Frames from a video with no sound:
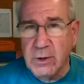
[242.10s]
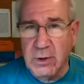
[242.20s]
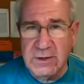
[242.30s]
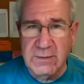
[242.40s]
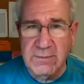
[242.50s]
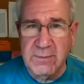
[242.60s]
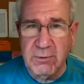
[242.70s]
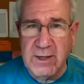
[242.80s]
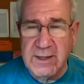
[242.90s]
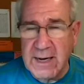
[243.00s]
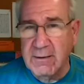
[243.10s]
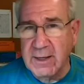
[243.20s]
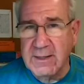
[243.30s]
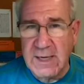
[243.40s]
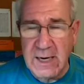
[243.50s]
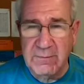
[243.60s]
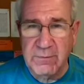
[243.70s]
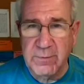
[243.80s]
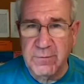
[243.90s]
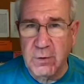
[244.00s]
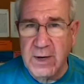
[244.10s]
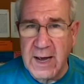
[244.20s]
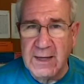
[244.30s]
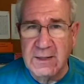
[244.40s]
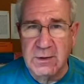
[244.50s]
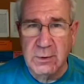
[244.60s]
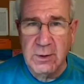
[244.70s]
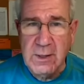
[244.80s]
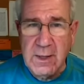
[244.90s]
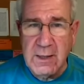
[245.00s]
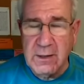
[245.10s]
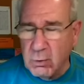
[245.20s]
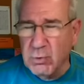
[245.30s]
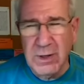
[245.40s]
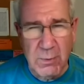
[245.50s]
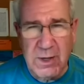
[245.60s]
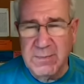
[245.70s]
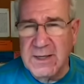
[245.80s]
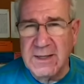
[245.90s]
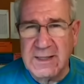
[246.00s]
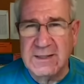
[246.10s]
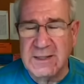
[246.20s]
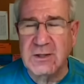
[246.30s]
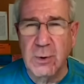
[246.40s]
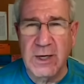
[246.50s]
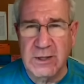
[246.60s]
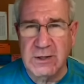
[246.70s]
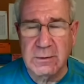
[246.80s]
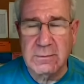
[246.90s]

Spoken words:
cause him to break down at times before he had to. And you don't really want to be in that situation.